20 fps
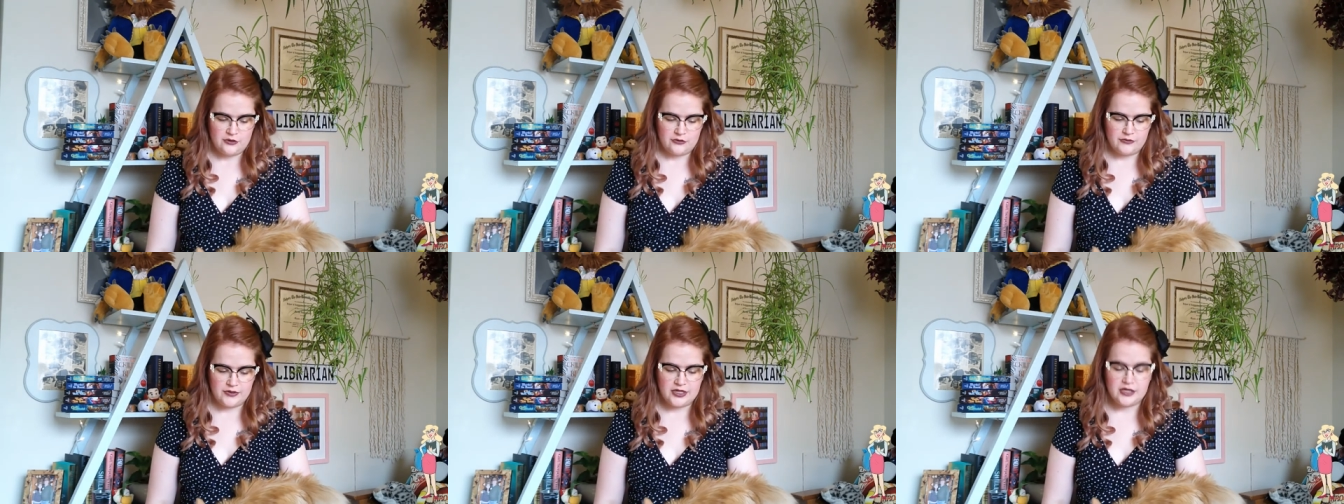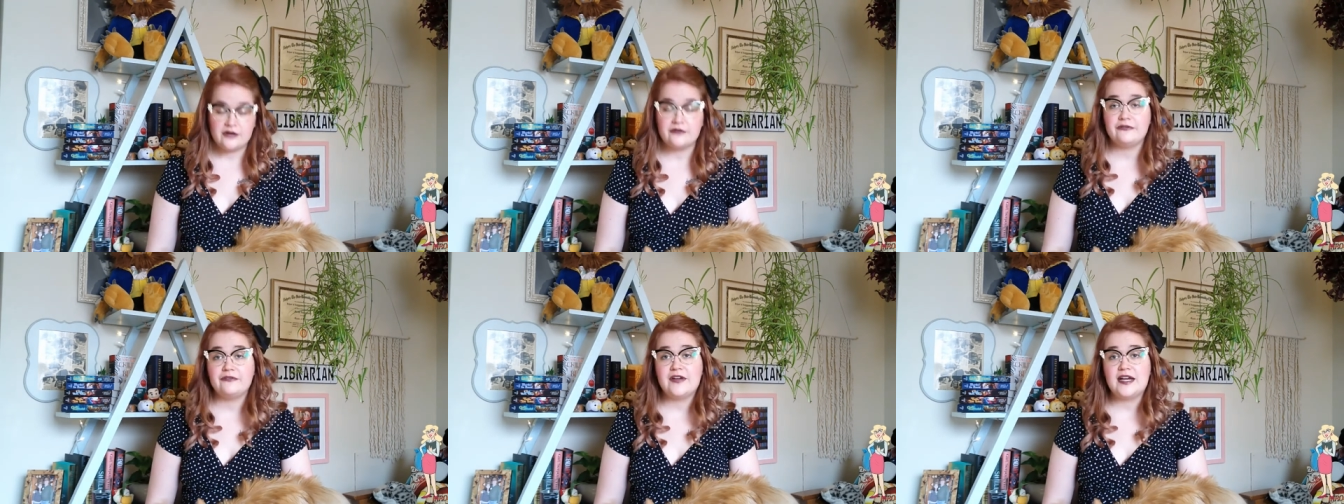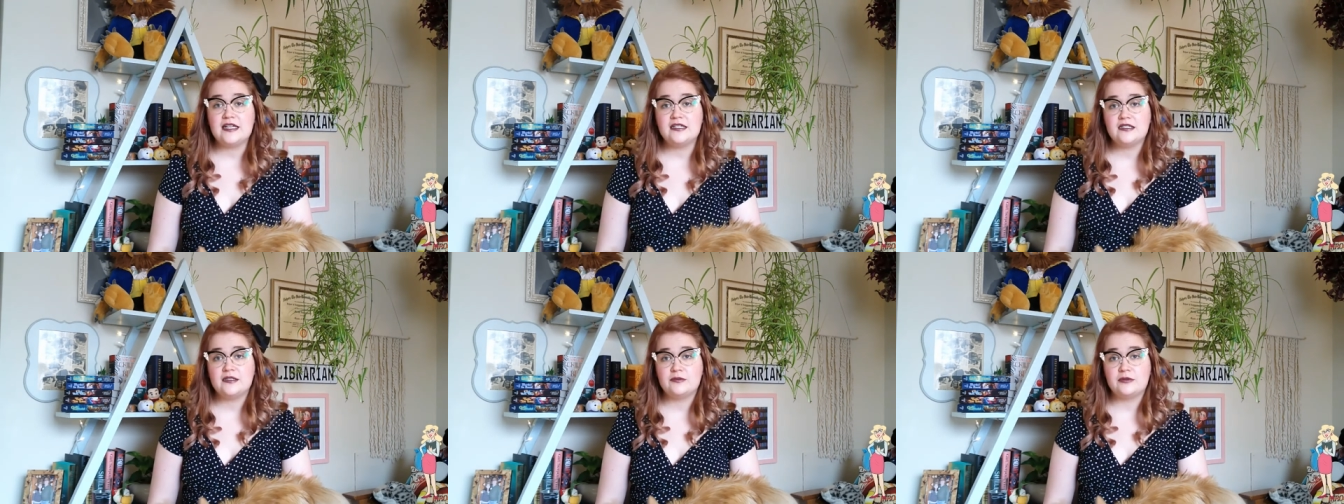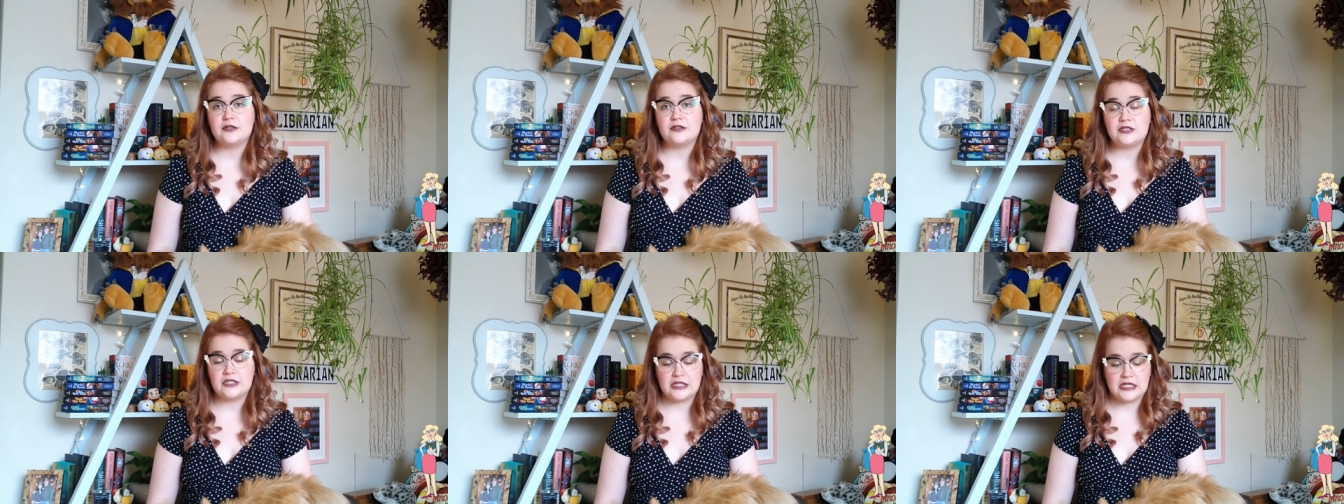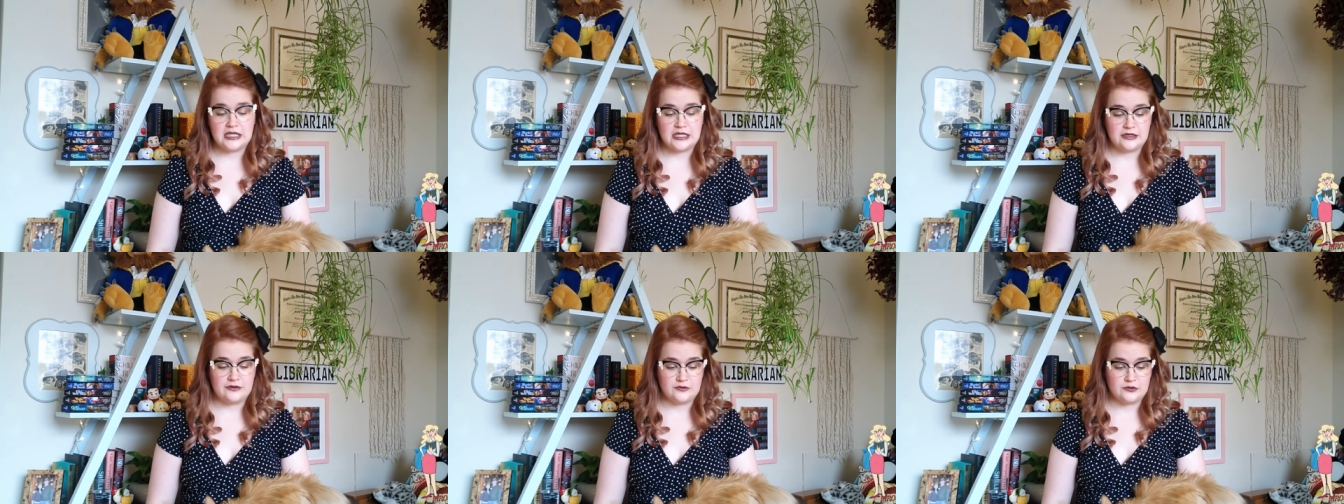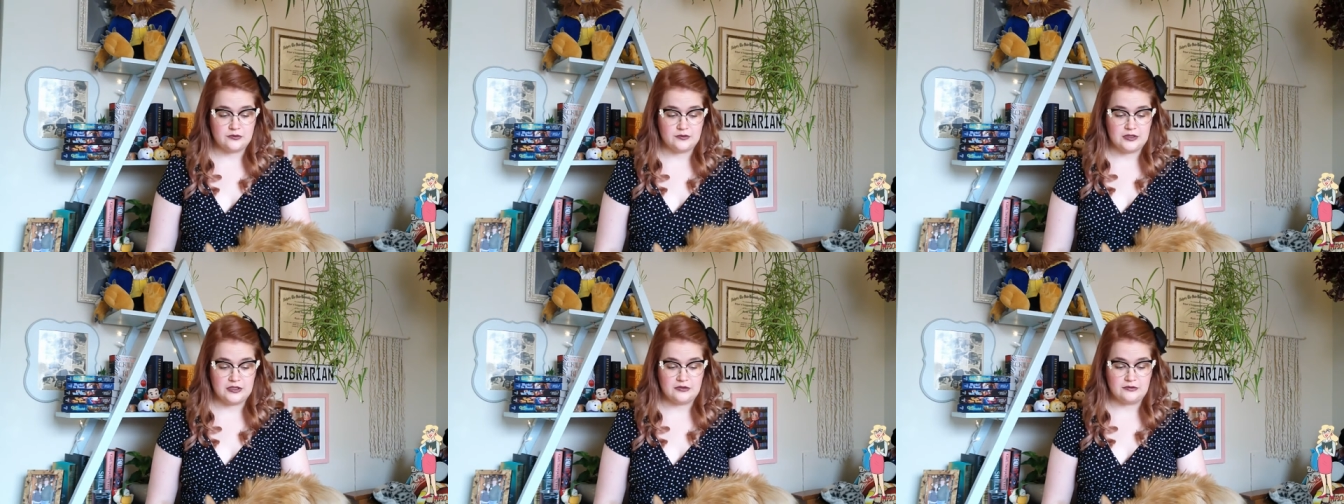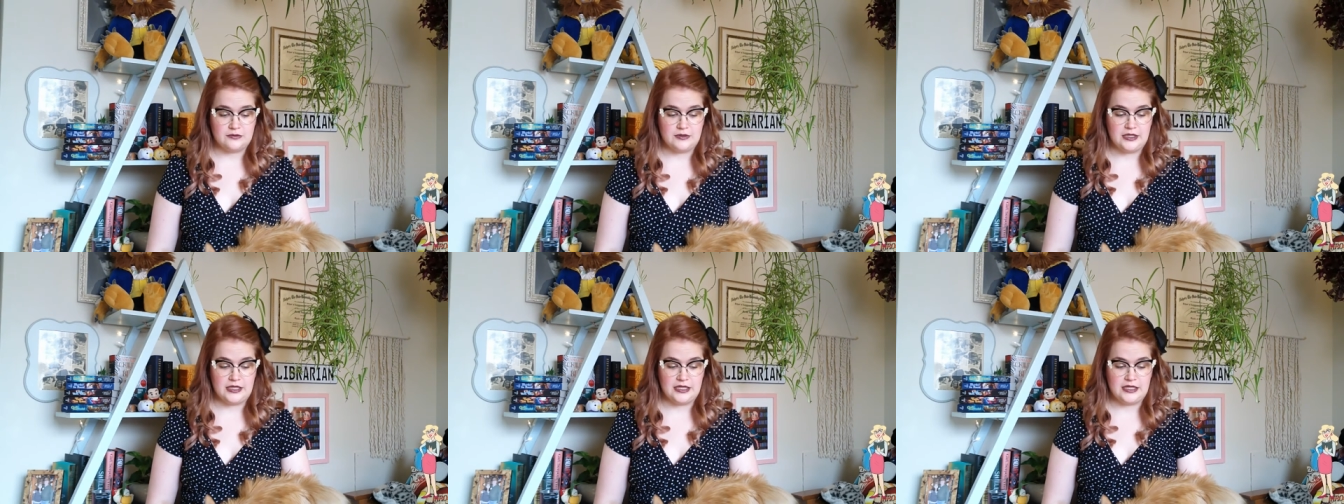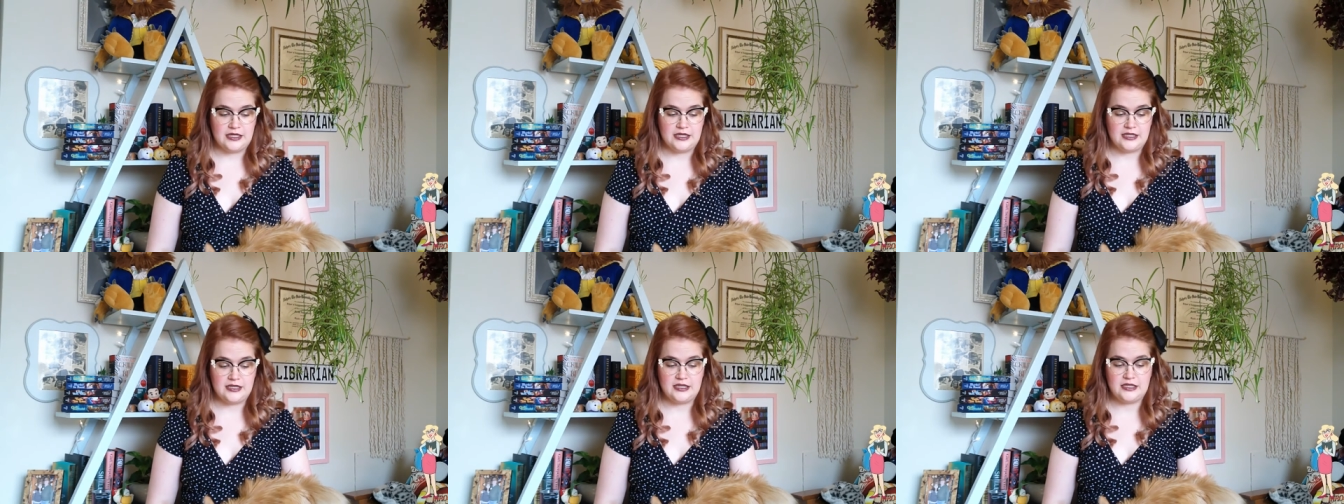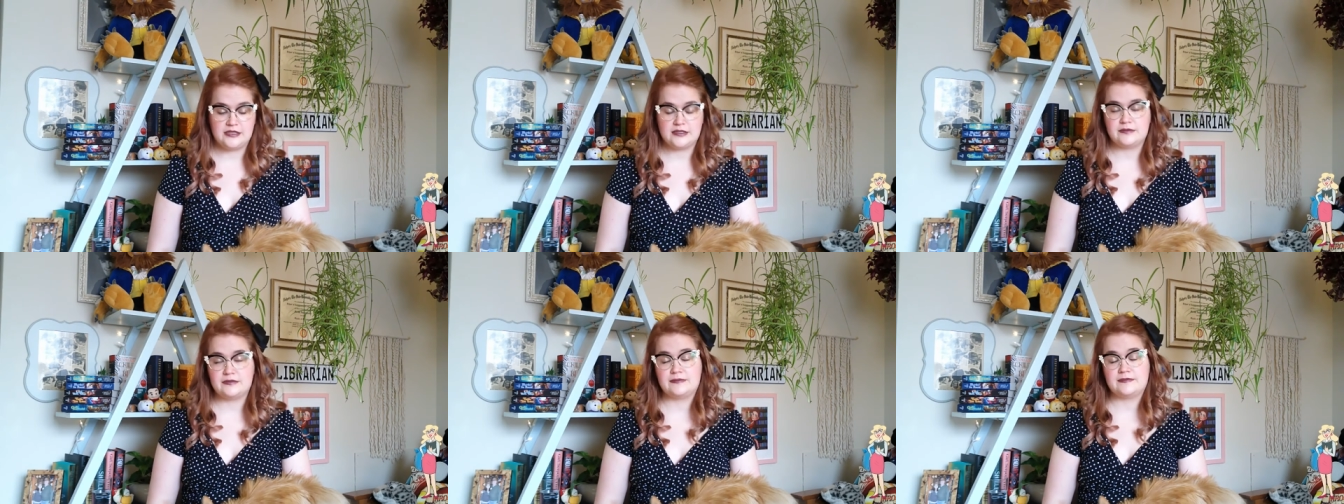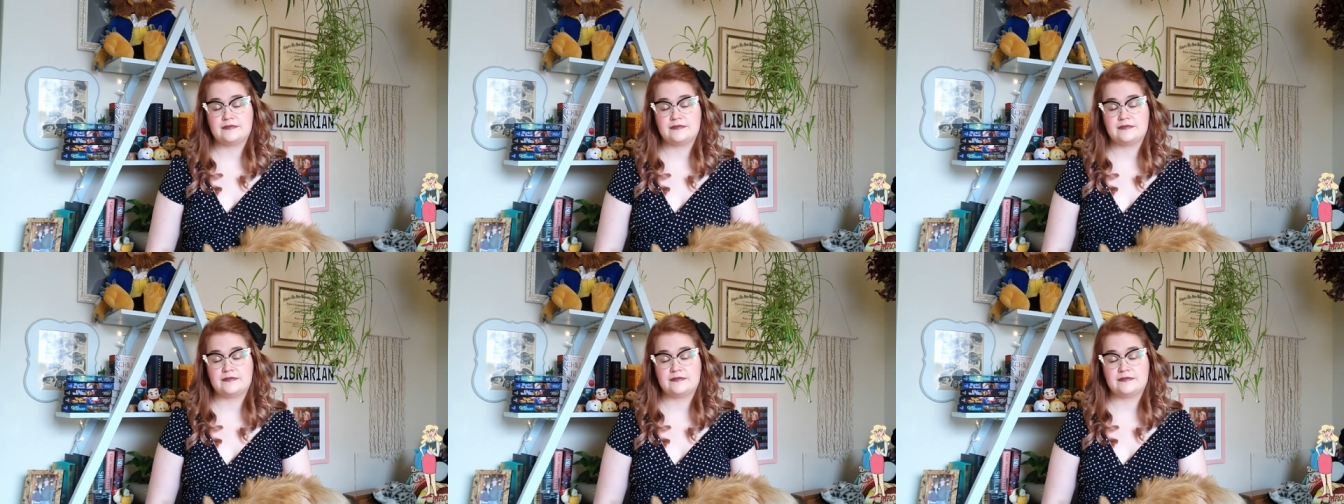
We are fast approaching the end of 2020, and I think it's